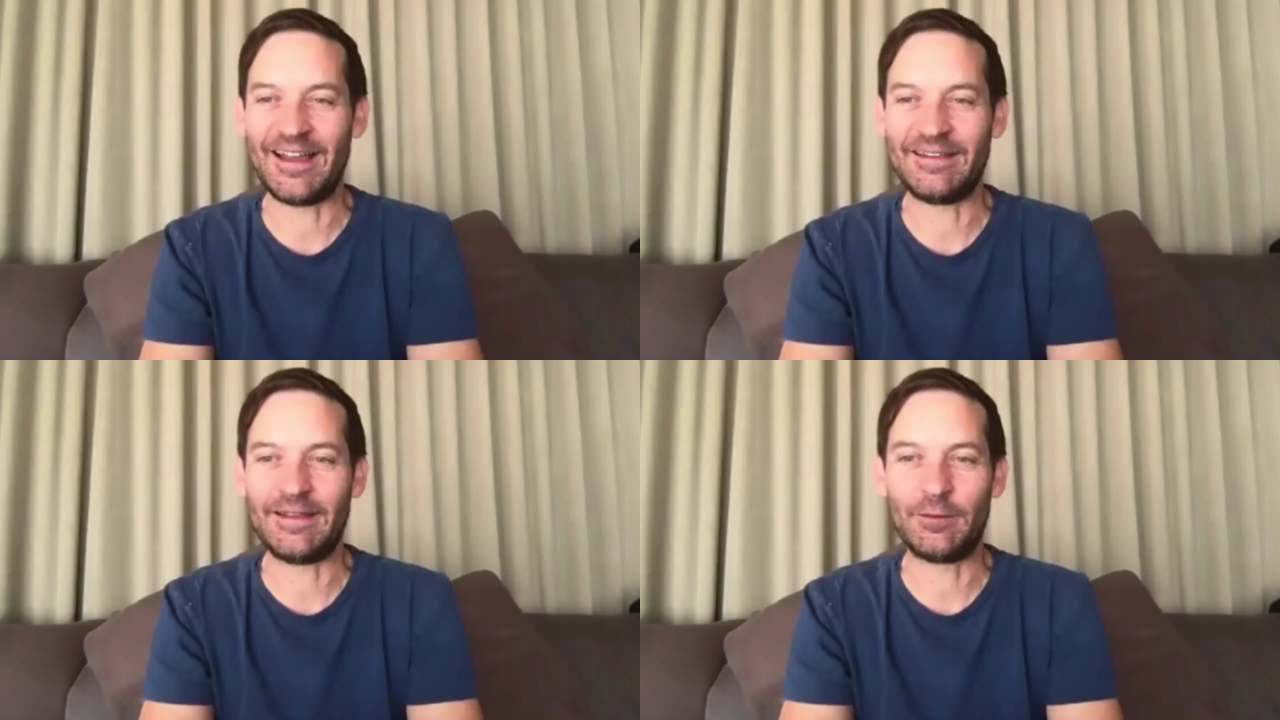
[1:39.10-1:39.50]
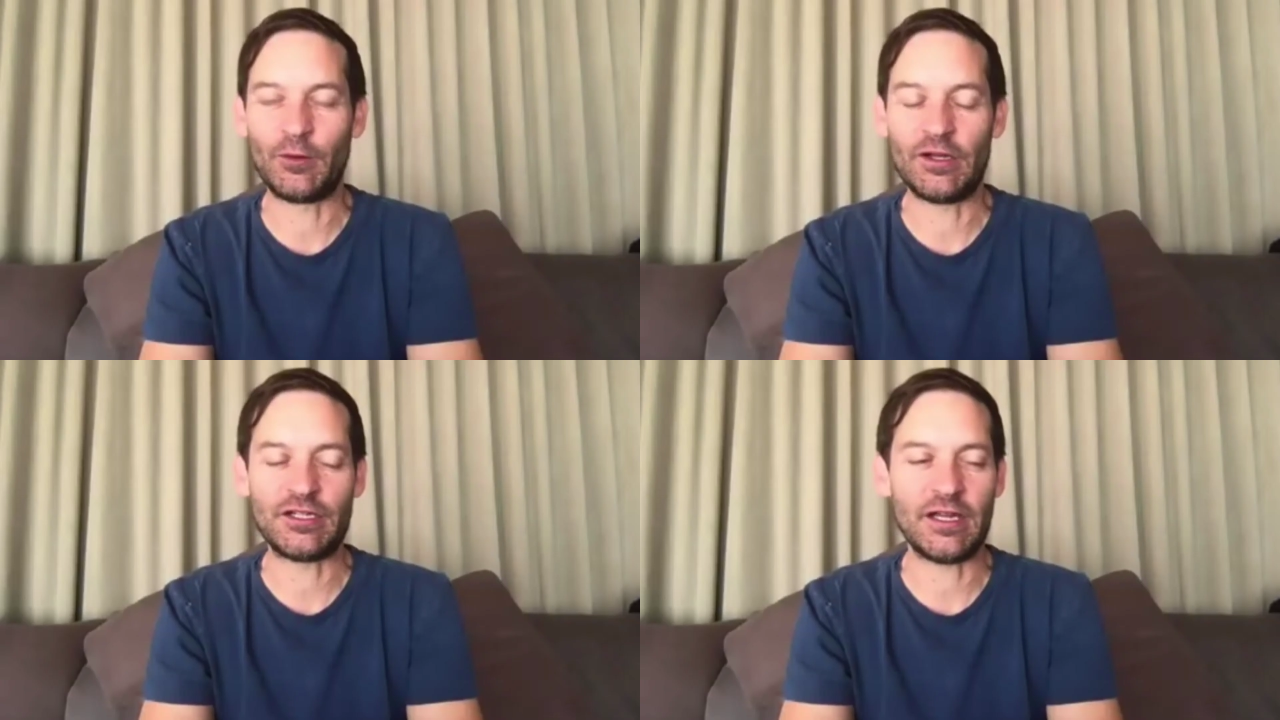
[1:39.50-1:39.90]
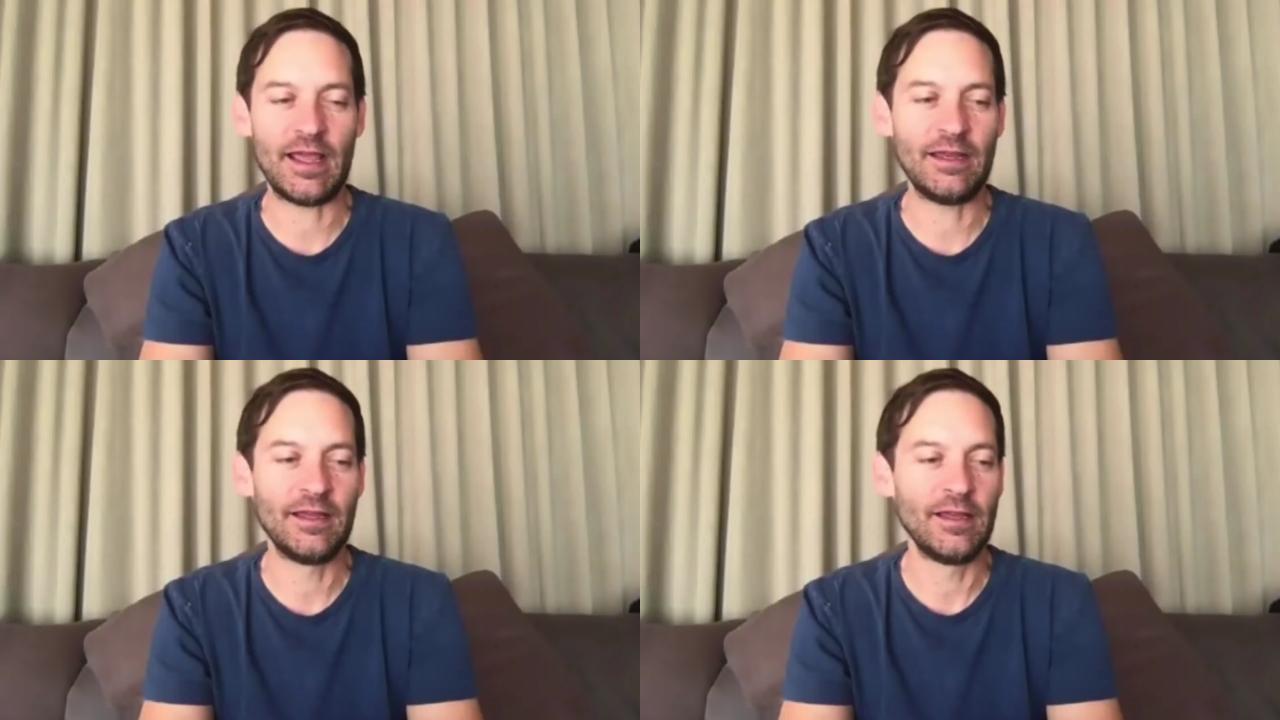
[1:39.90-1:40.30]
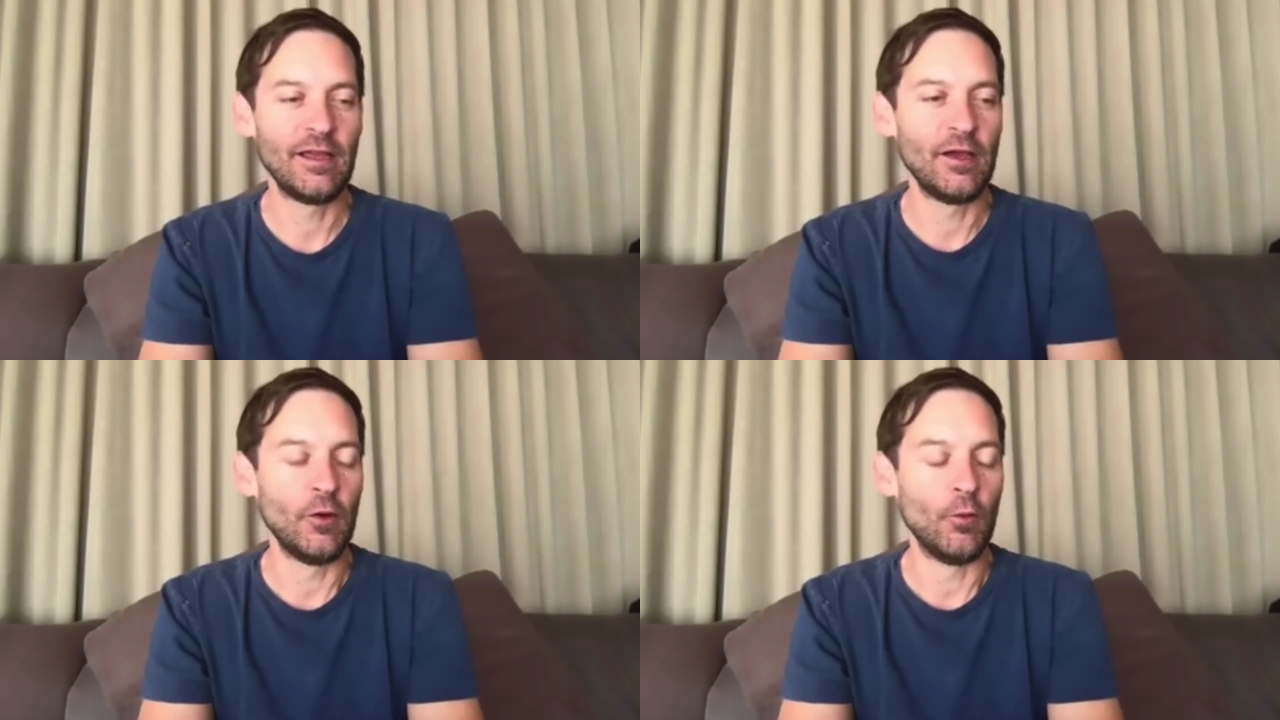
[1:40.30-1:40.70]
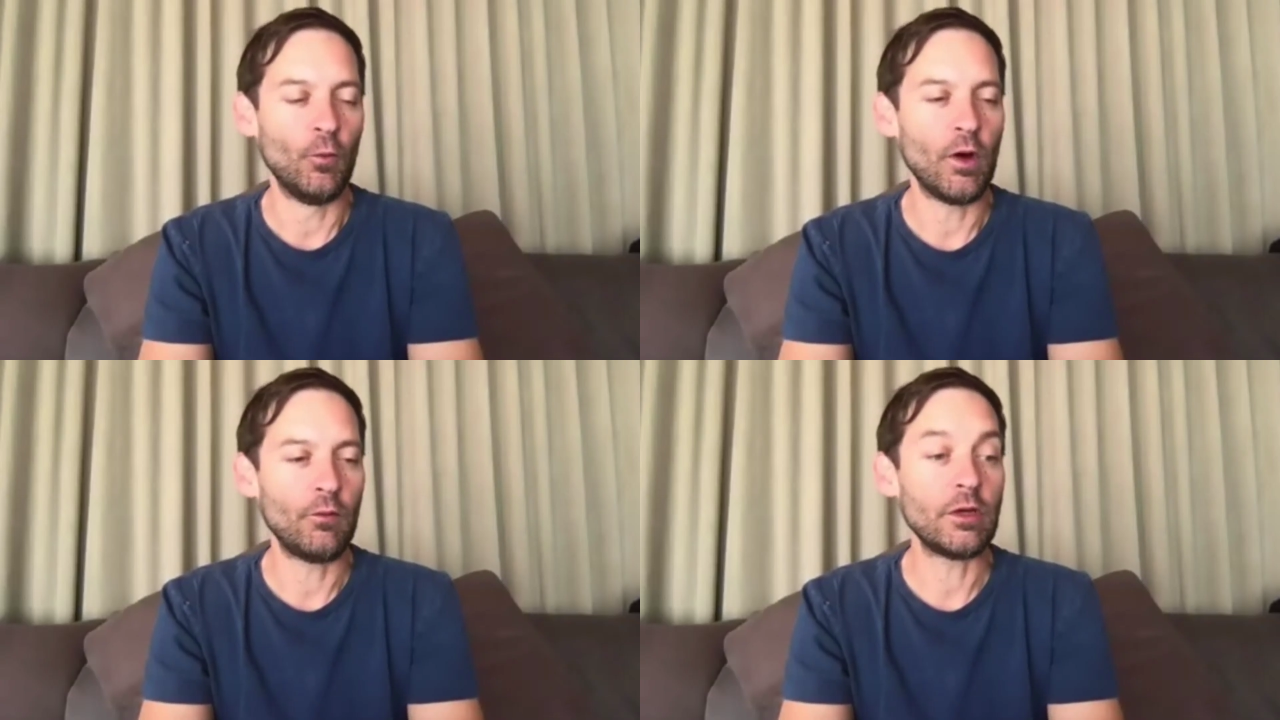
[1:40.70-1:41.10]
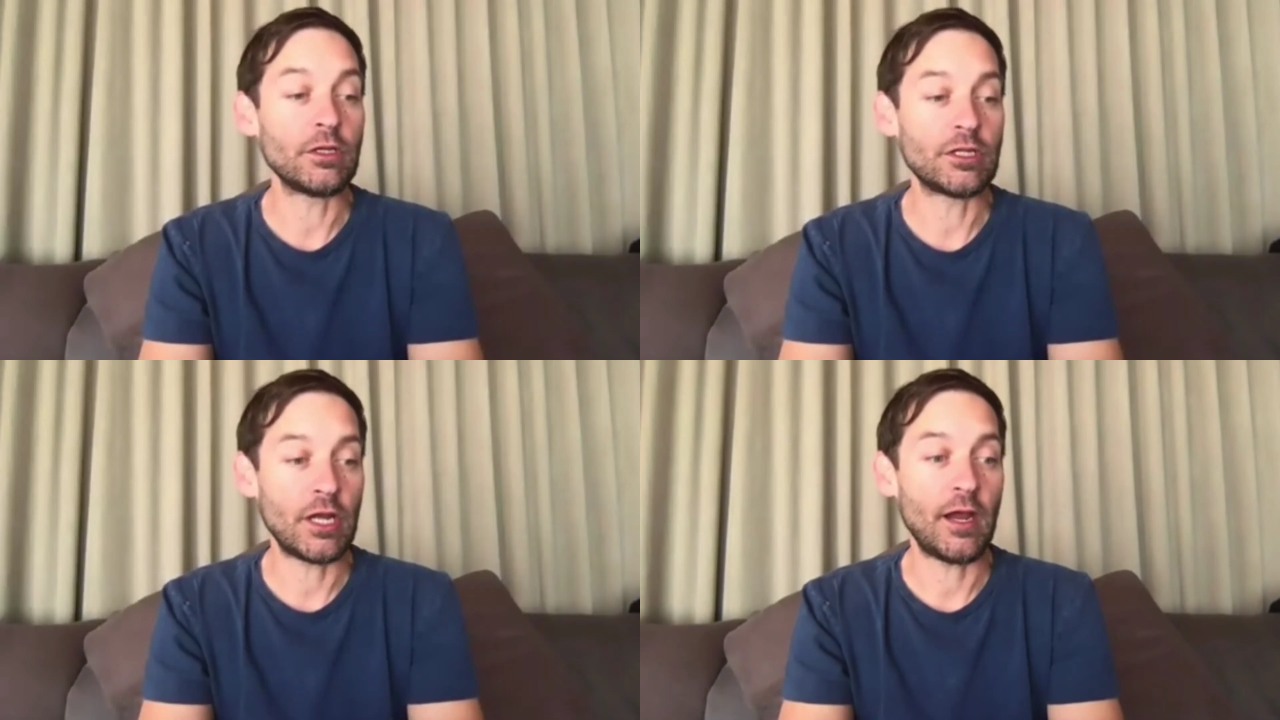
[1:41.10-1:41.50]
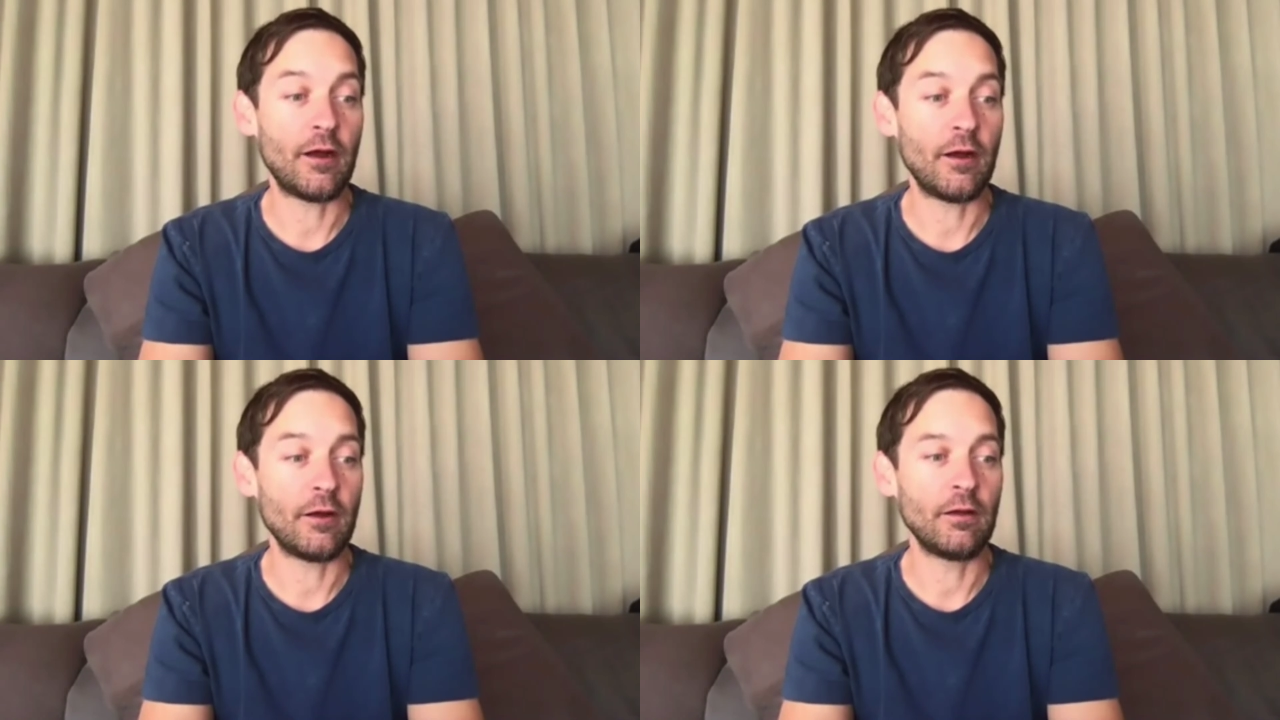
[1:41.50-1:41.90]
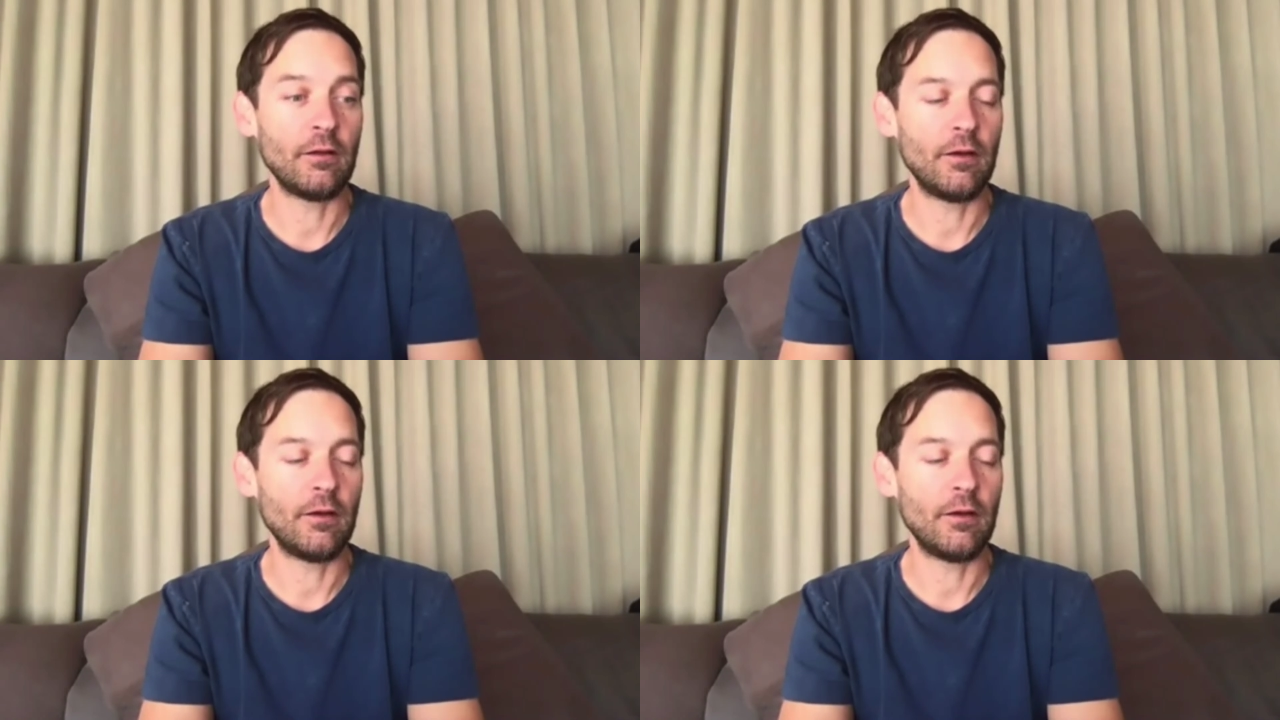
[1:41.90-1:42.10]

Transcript: I did appreciate what was shared,